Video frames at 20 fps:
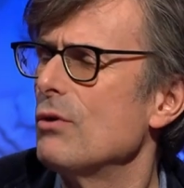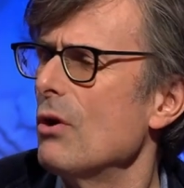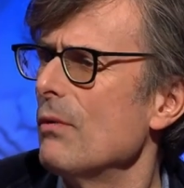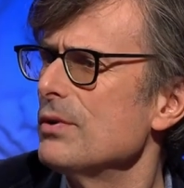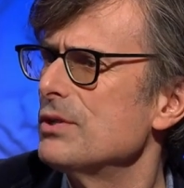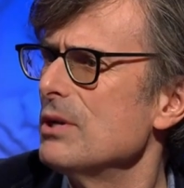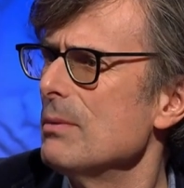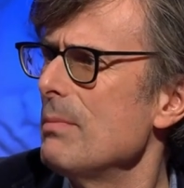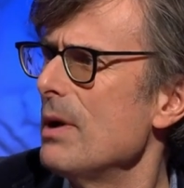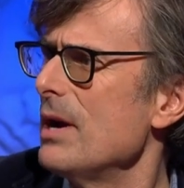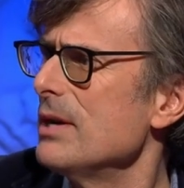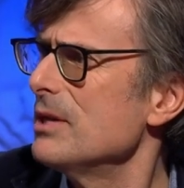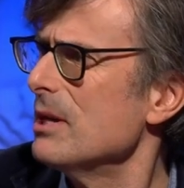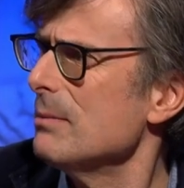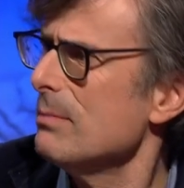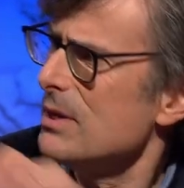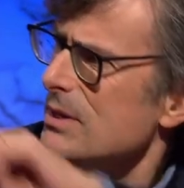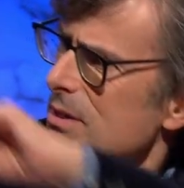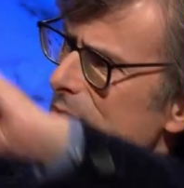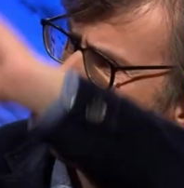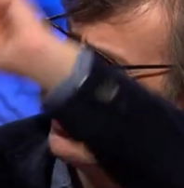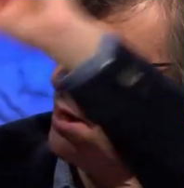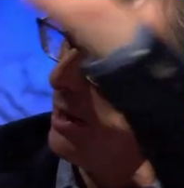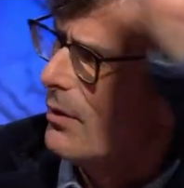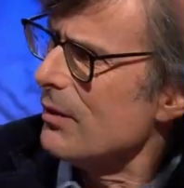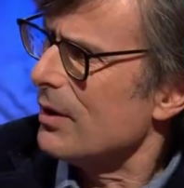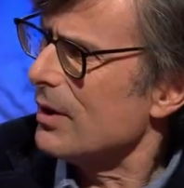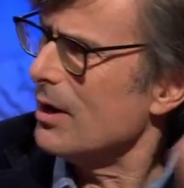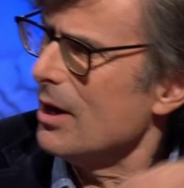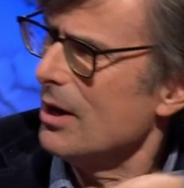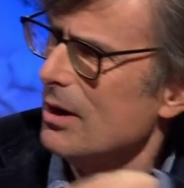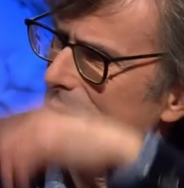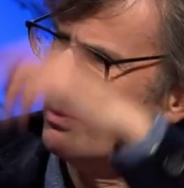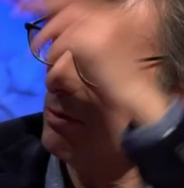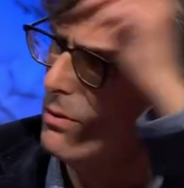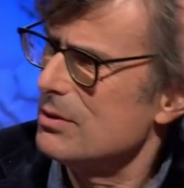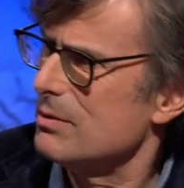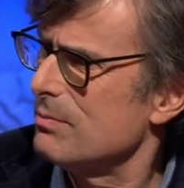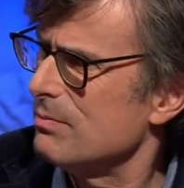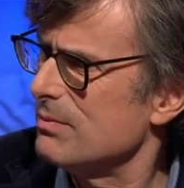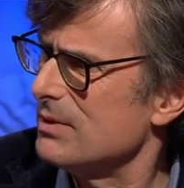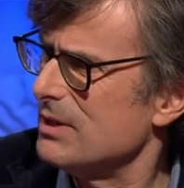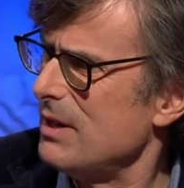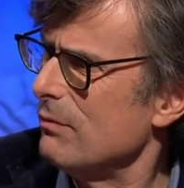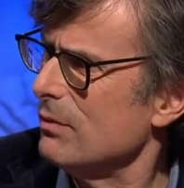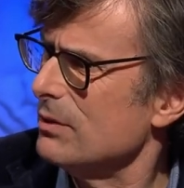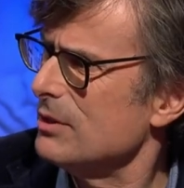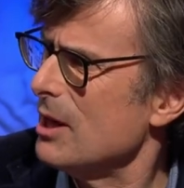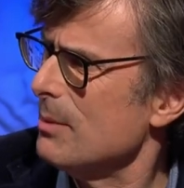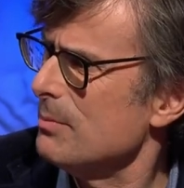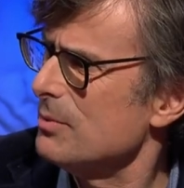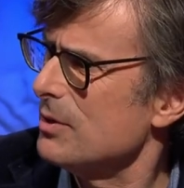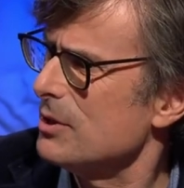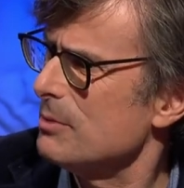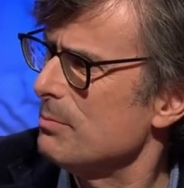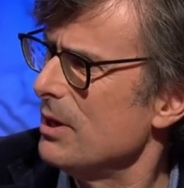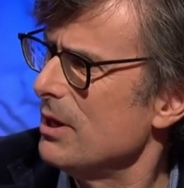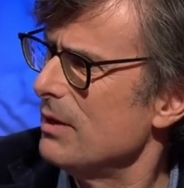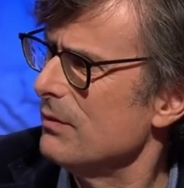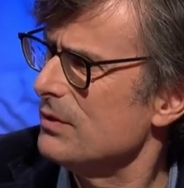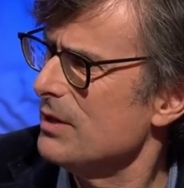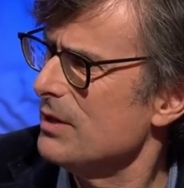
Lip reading: got this amazing missile that goes several times the speed of